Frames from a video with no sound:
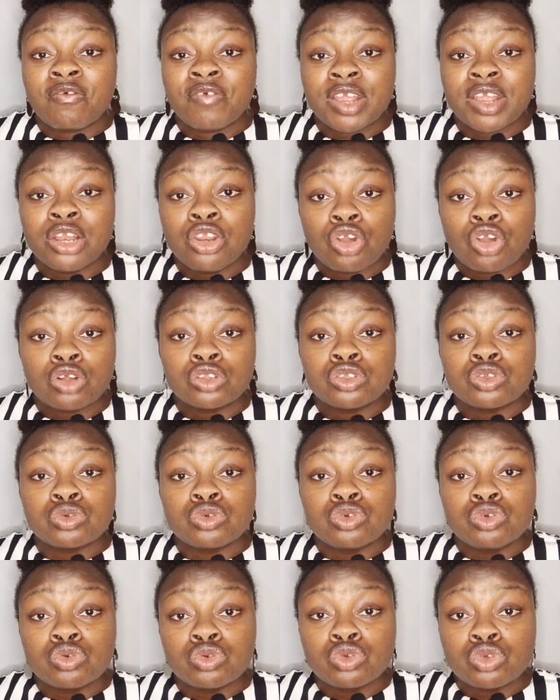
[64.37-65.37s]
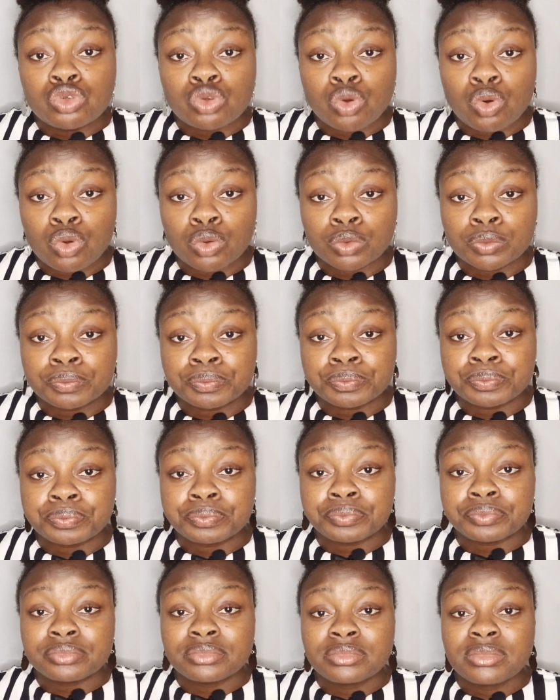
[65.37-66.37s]
Failure to do so
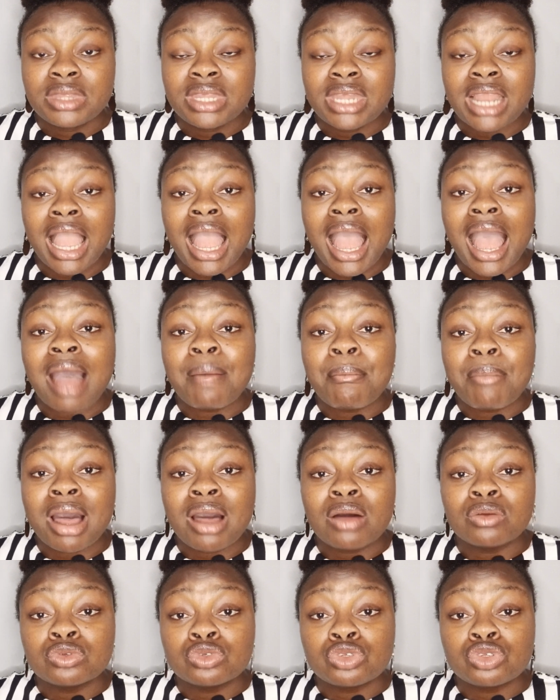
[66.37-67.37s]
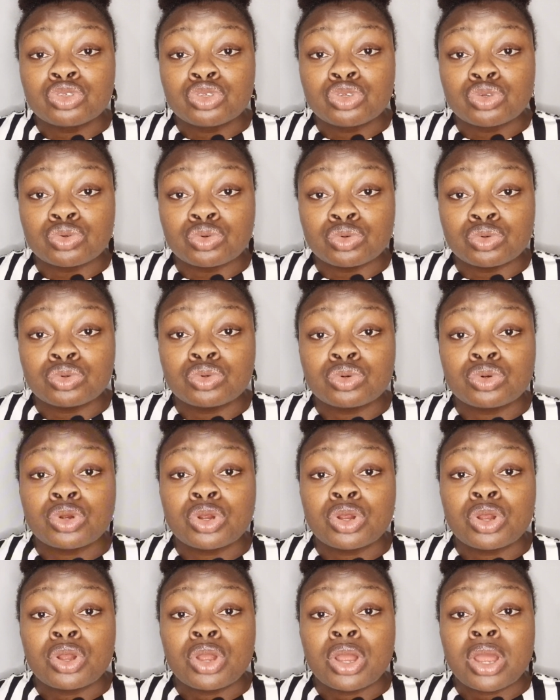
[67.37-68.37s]
amounts to
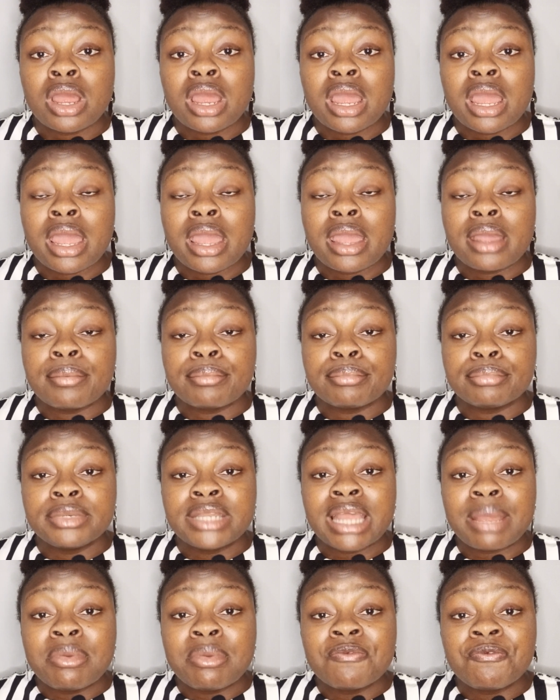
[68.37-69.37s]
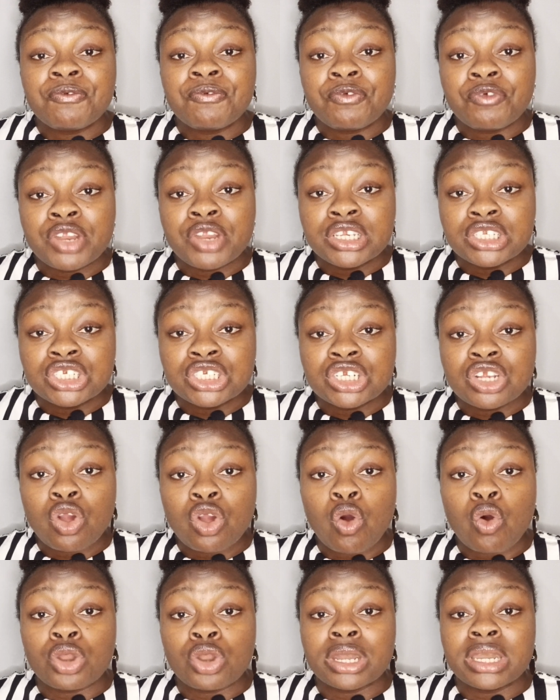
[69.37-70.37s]
them infringing
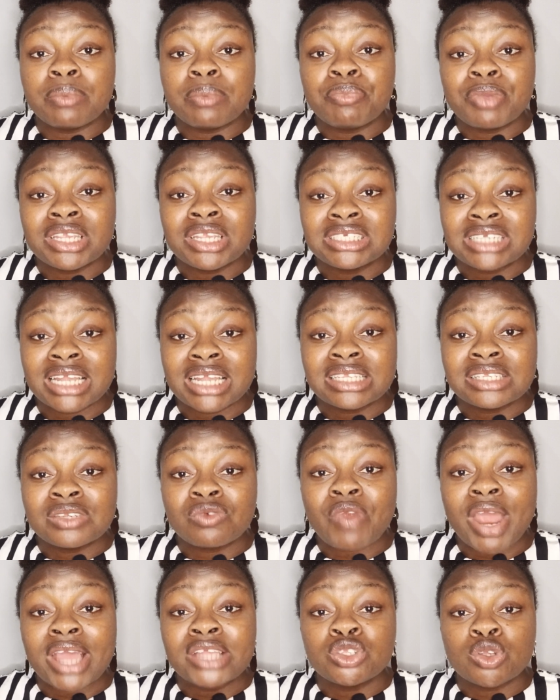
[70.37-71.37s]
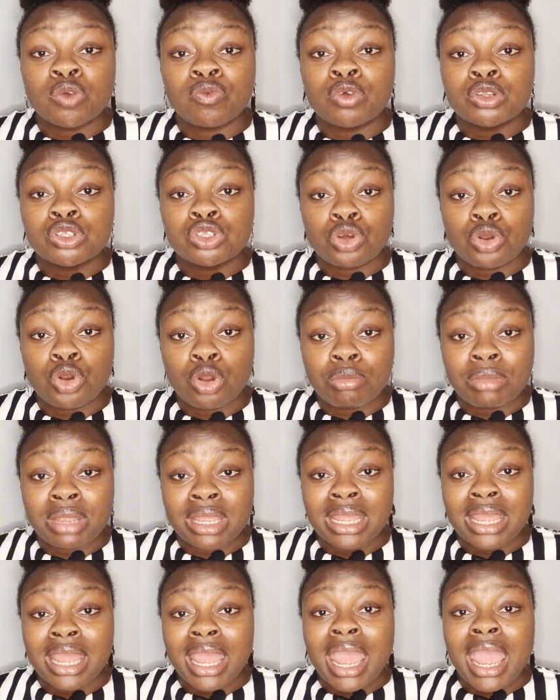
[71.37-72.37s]
on the patient's right of
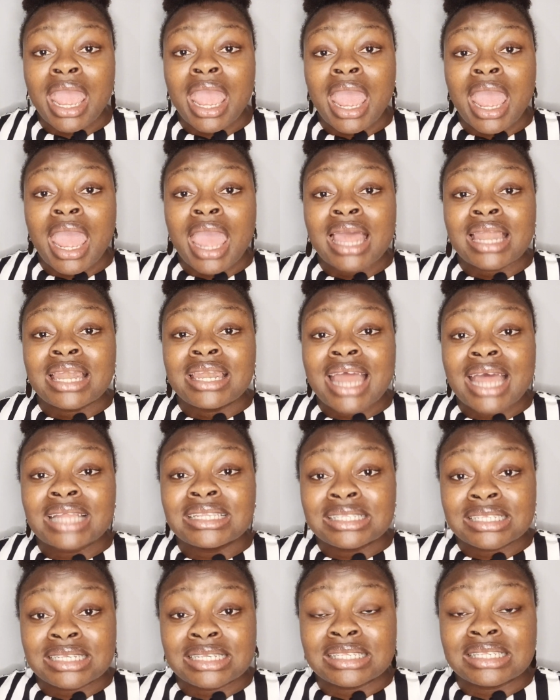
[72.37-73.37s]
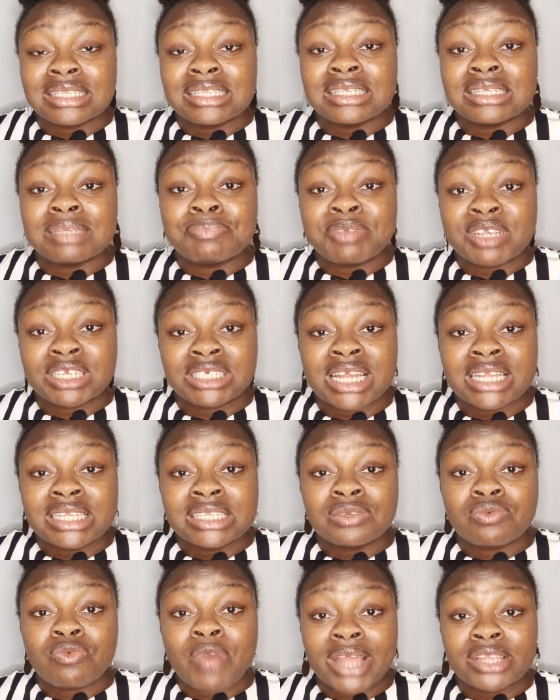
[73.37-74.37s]
autonomy. That is the
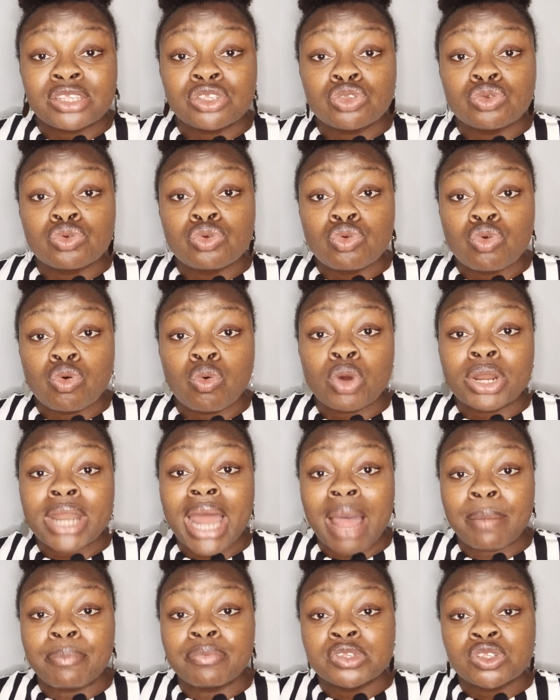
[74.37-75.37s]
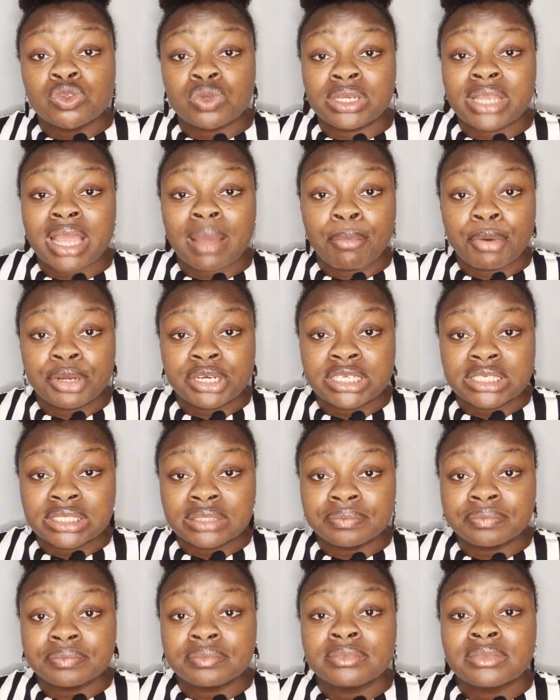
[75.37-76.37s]
patient's right to know what happens with their body.
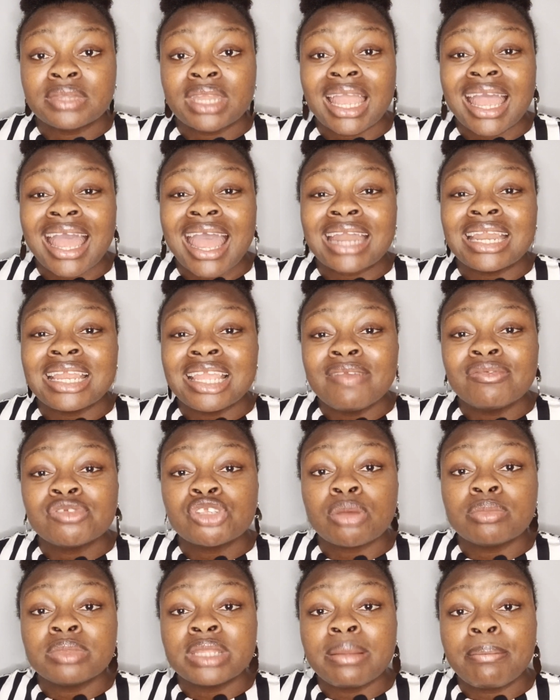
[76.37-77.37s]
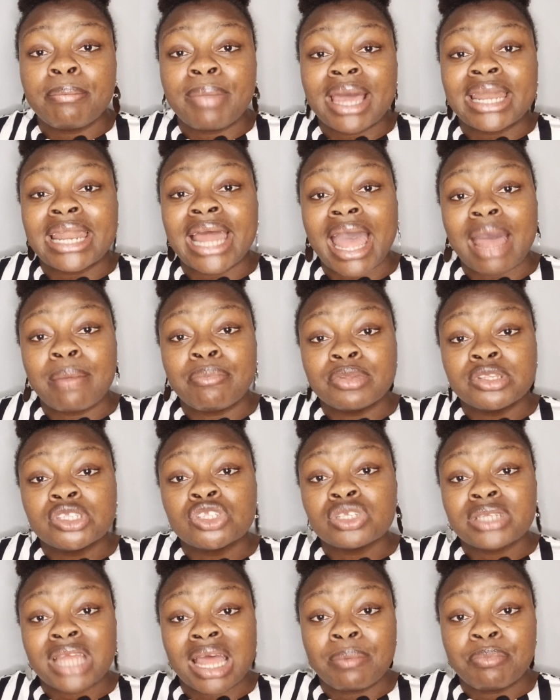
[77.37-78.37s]
And if something bad
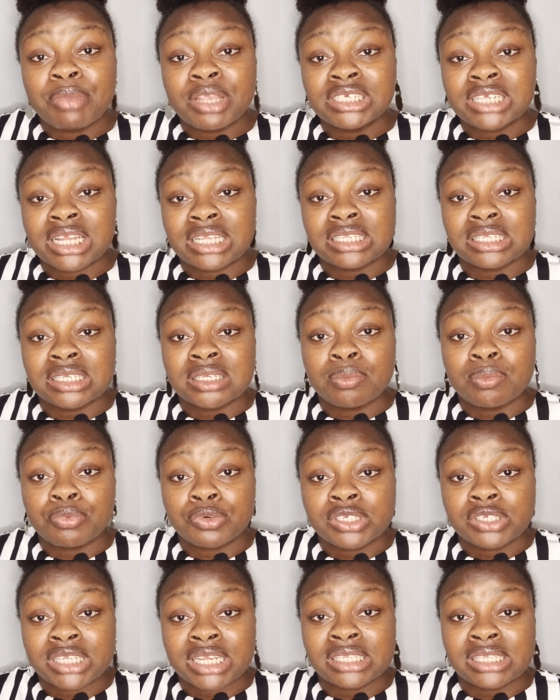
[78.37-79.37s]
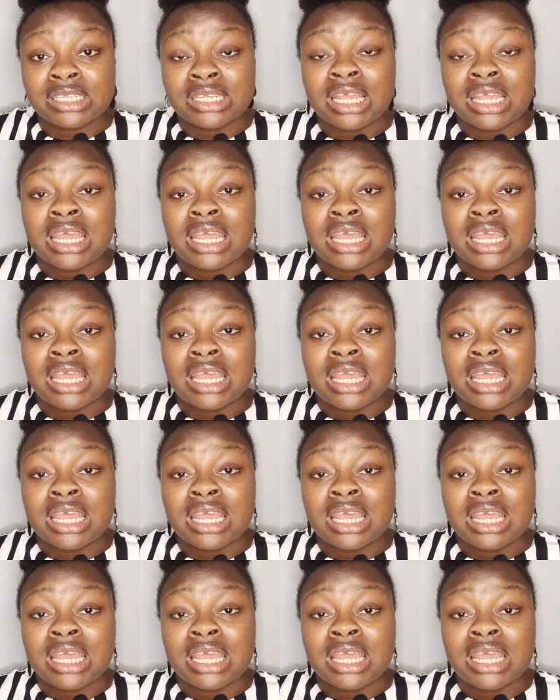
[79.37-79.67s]
happens to that patient in the process,